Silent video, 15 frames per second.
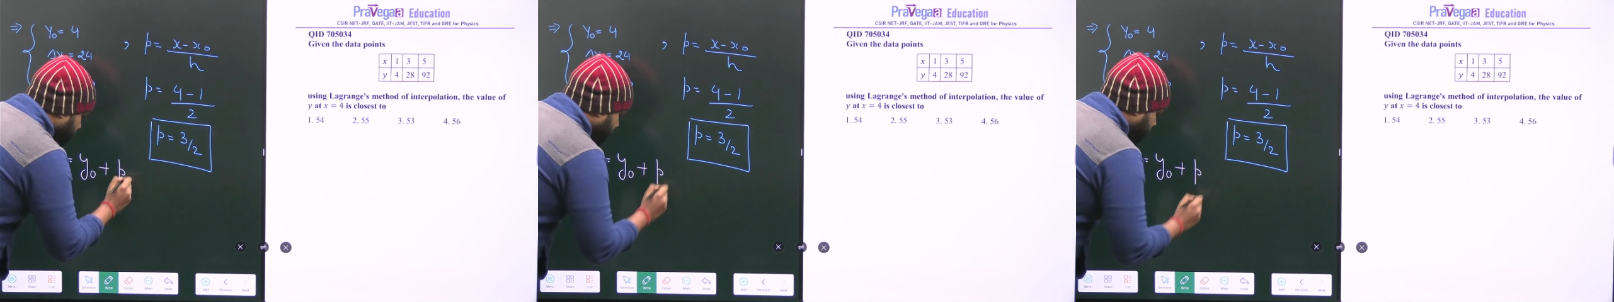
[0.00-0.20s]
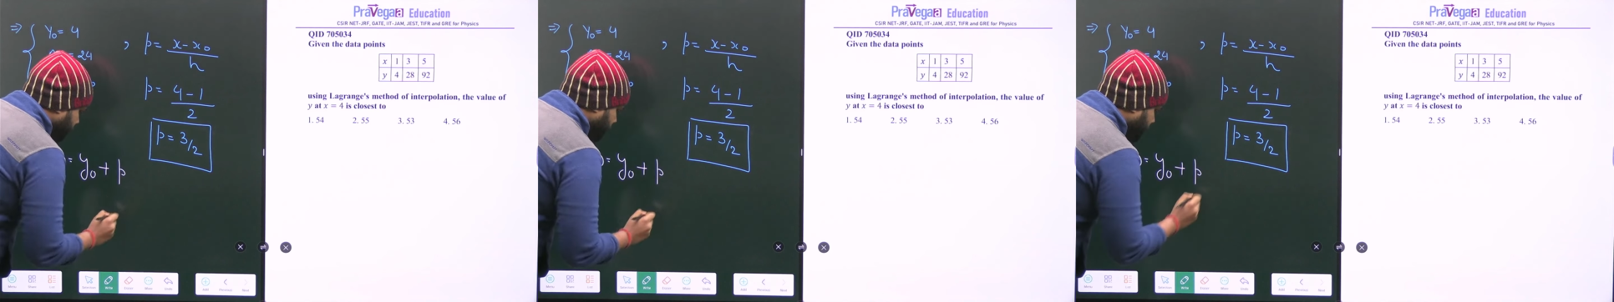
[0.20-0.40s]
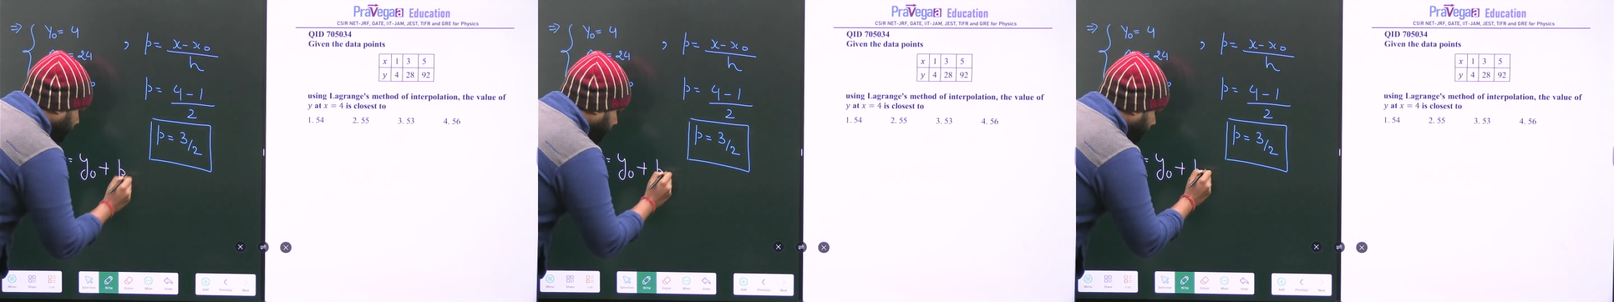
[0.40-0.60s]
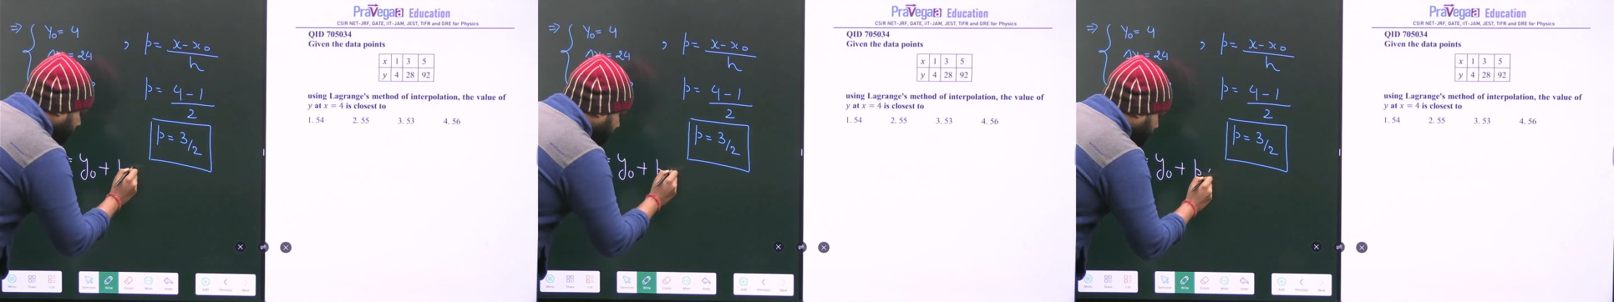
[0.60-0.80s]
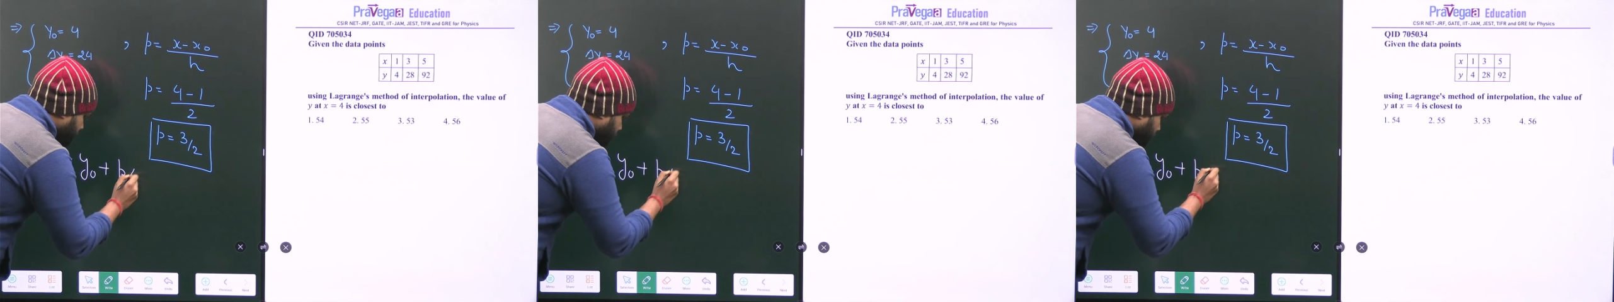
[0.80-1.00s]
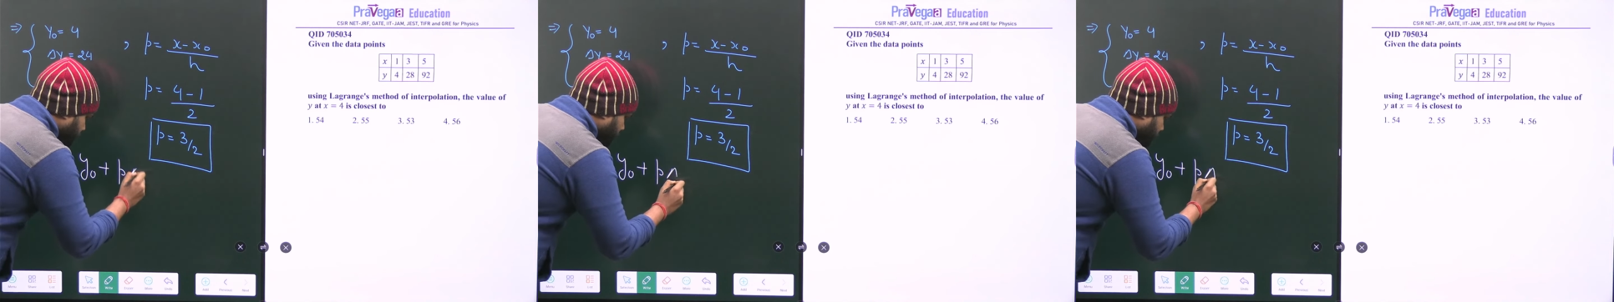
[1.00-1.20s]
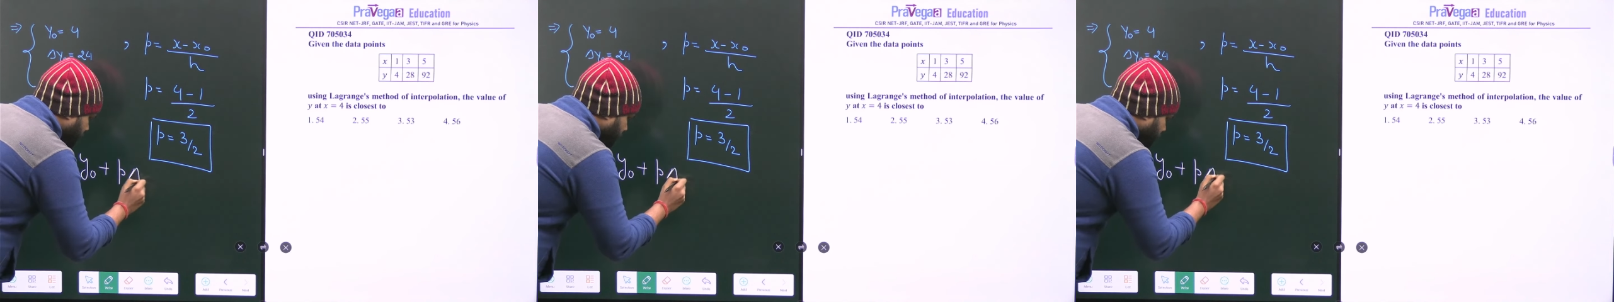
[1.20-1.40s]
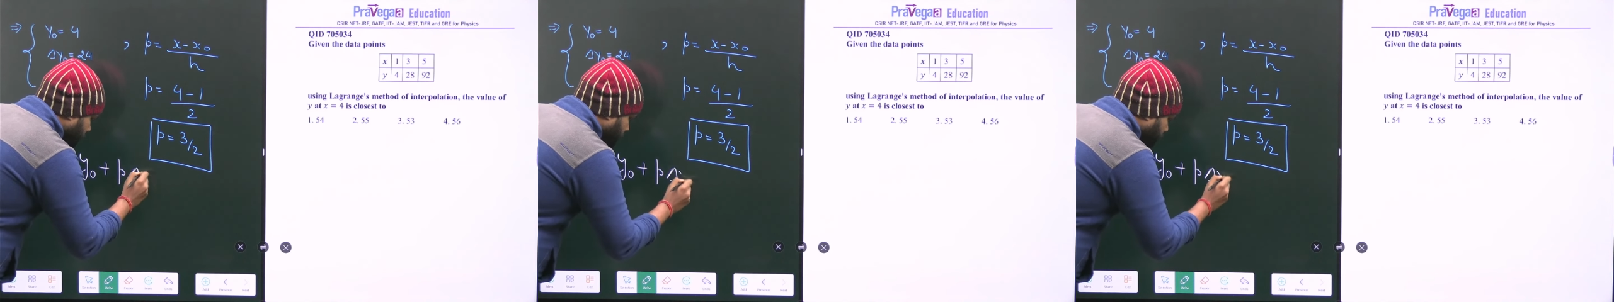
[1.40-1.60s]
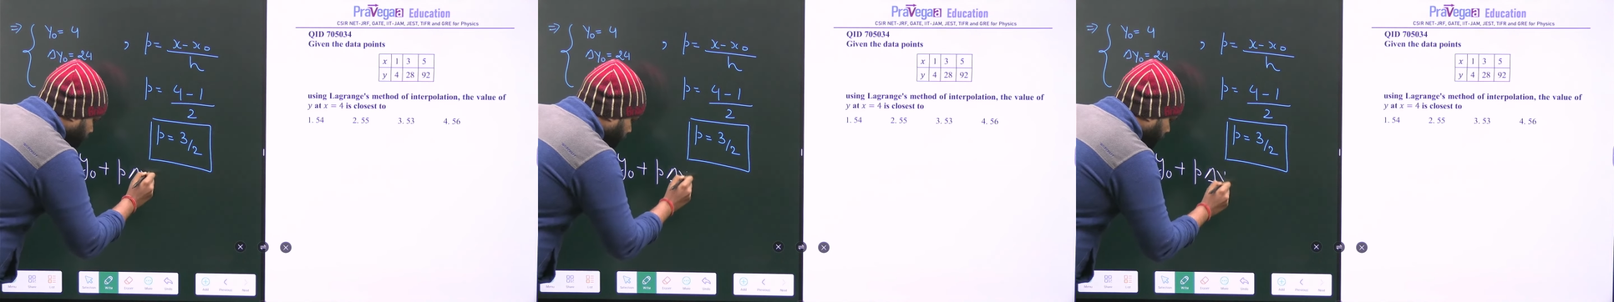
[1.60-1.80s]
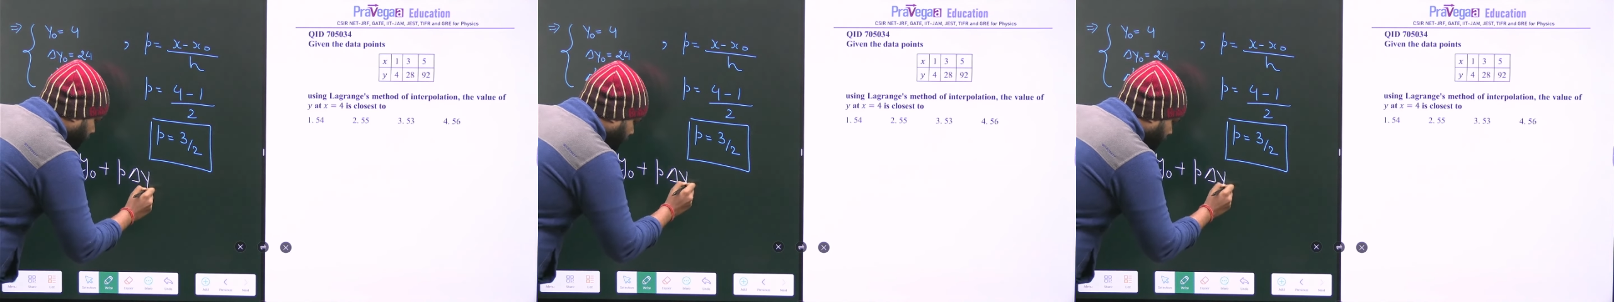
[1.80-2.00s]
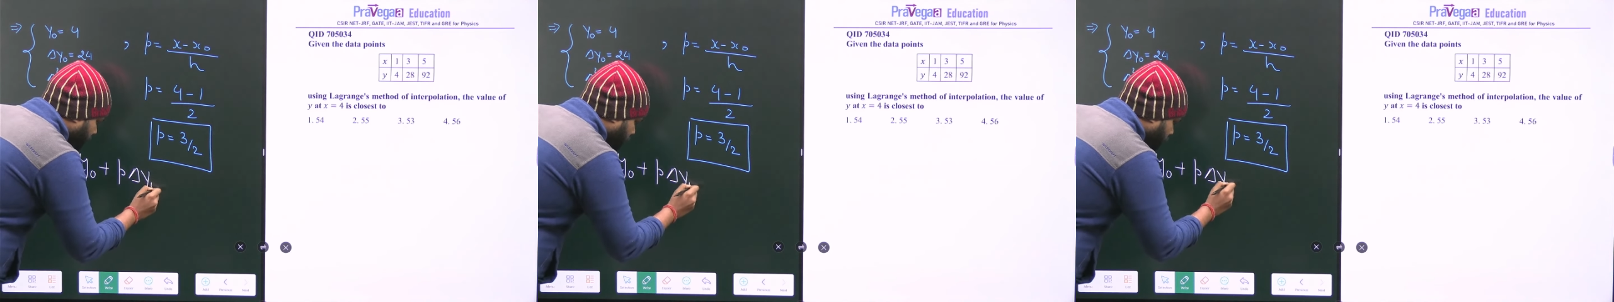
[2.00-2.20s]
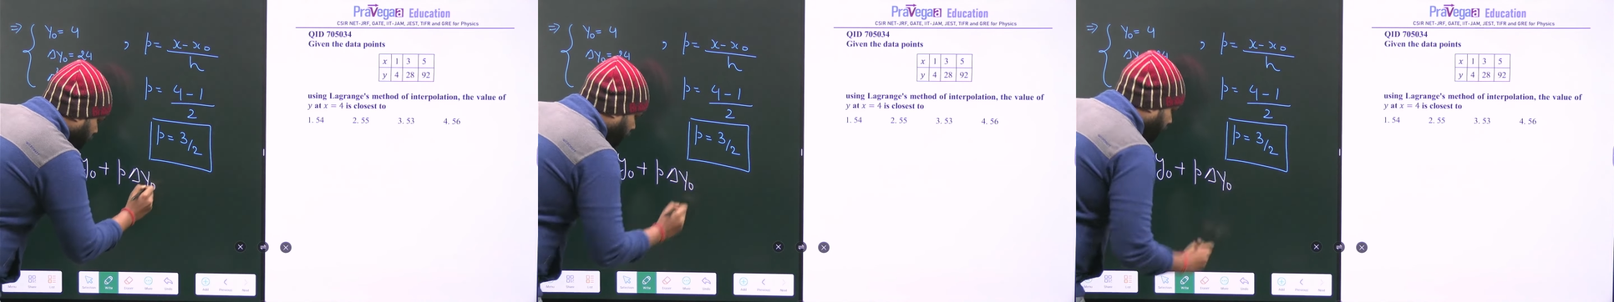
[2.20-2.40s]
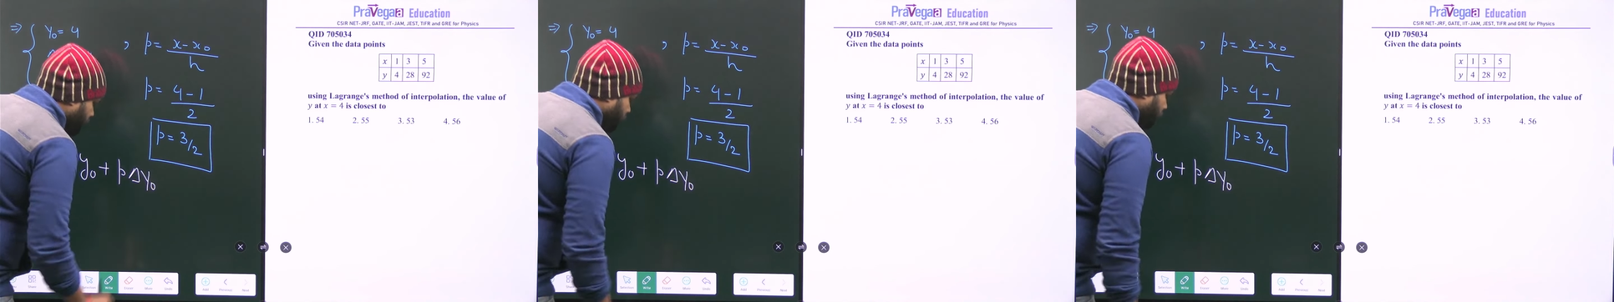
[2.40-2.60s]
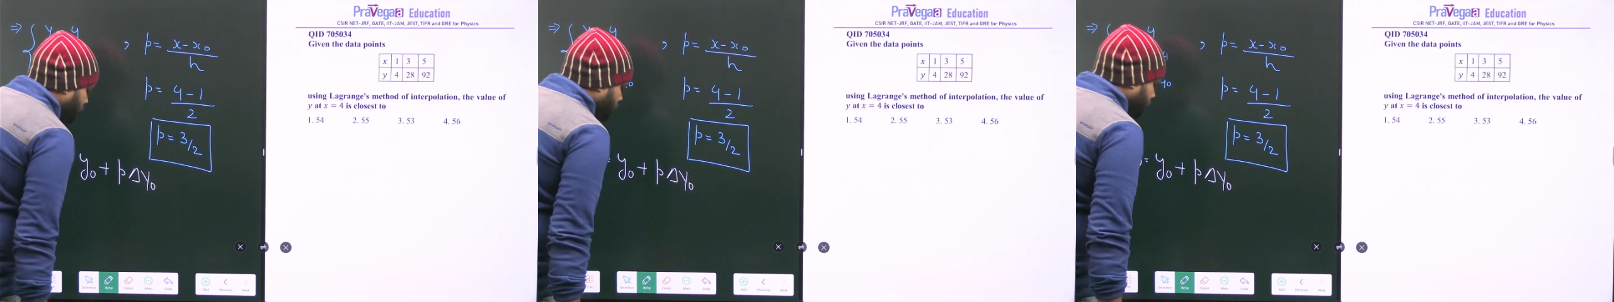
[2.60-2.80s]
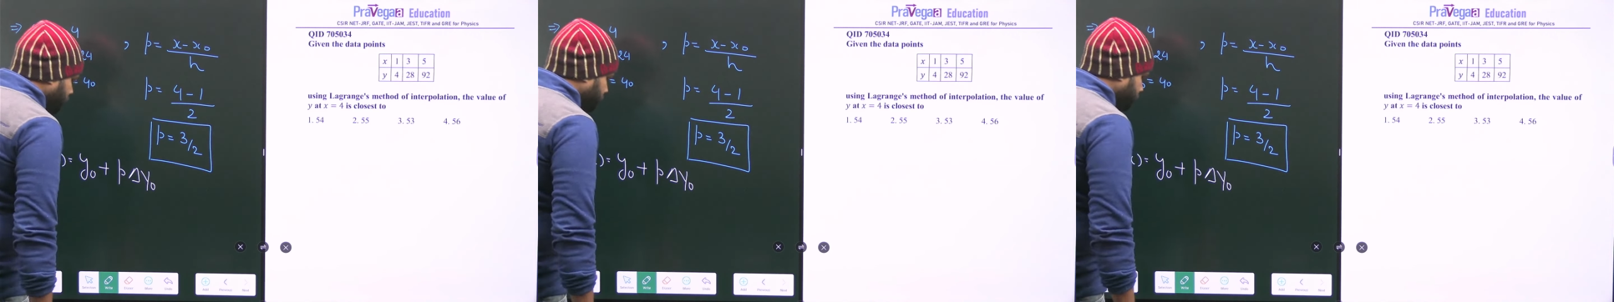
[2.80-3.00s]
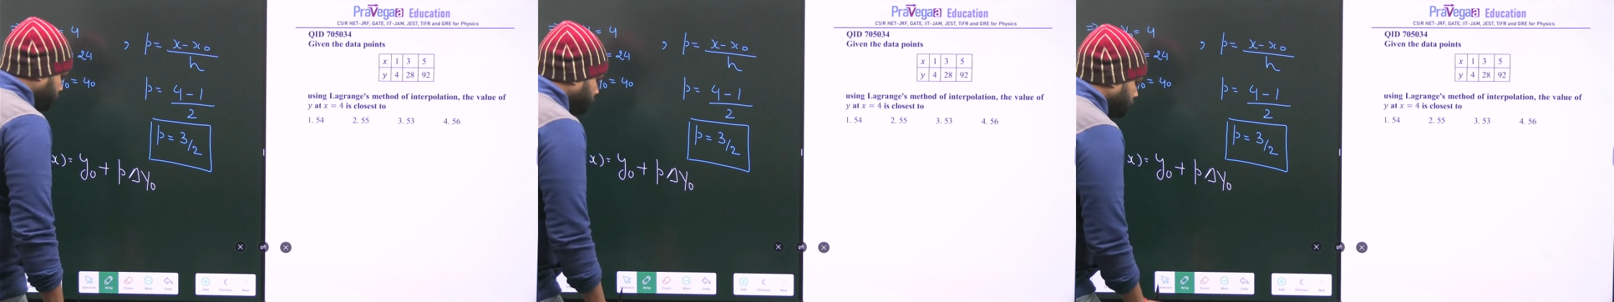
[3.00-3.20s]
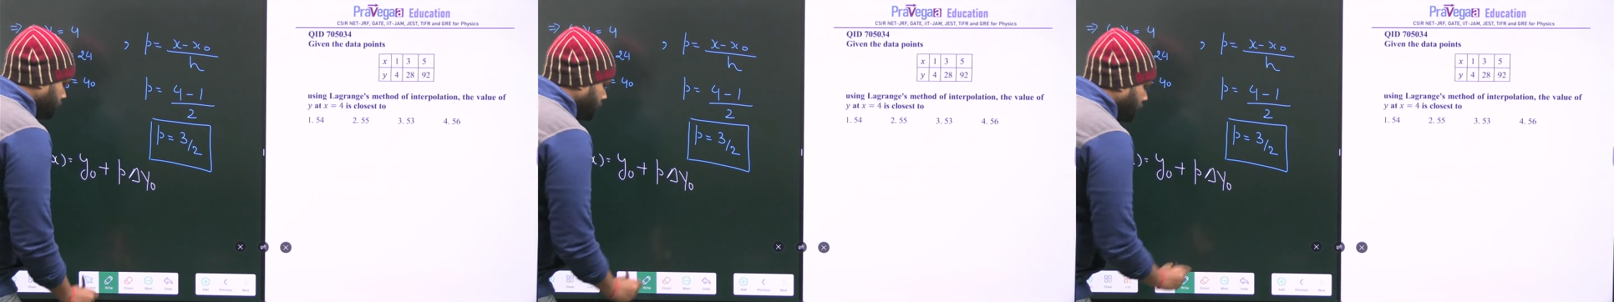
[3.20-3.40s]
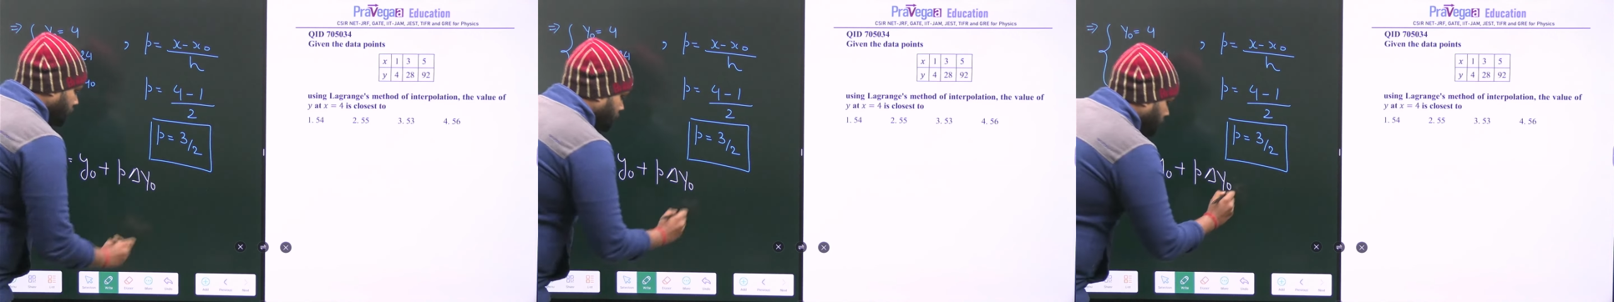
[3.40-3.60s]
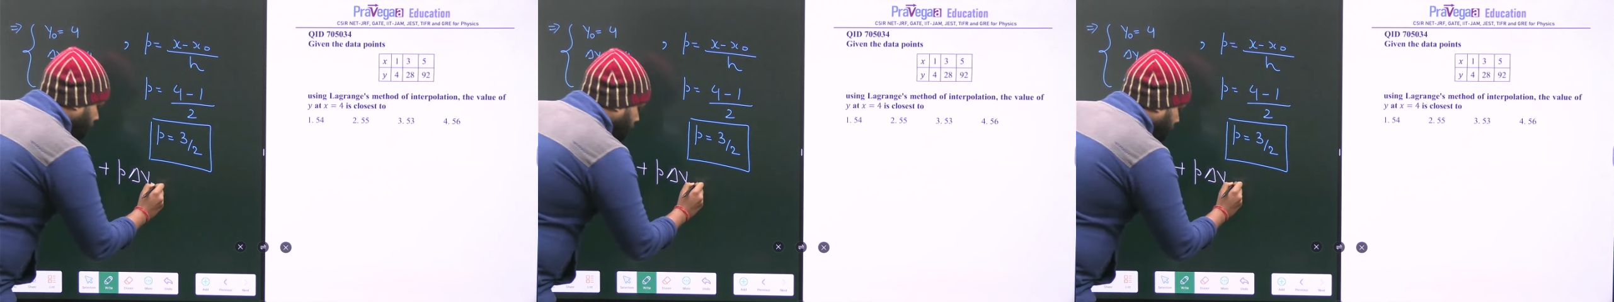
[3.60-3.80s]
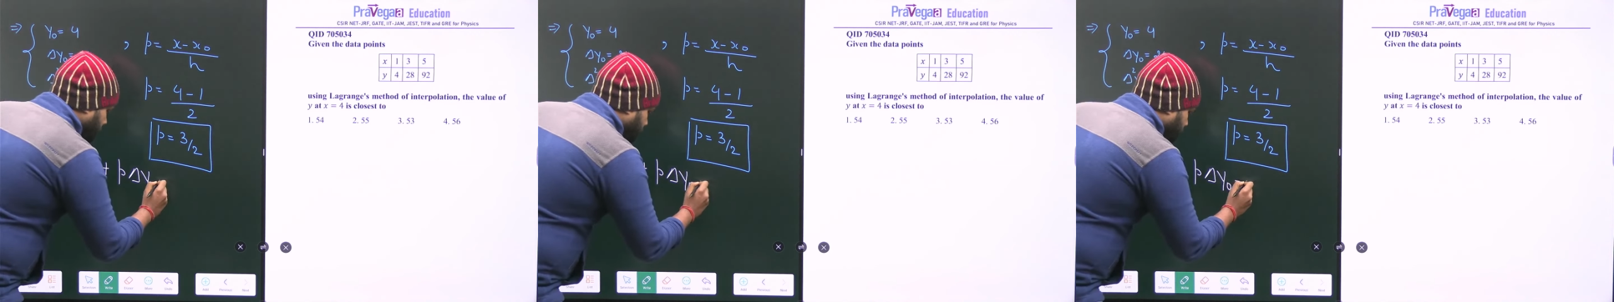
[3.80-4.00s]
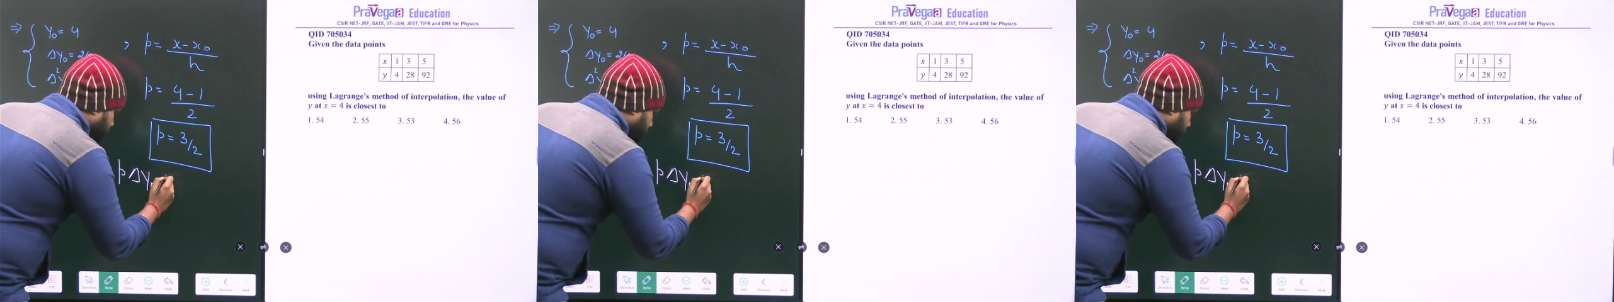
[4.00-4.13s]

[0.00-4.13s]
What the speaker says: [unreadable: no face in view]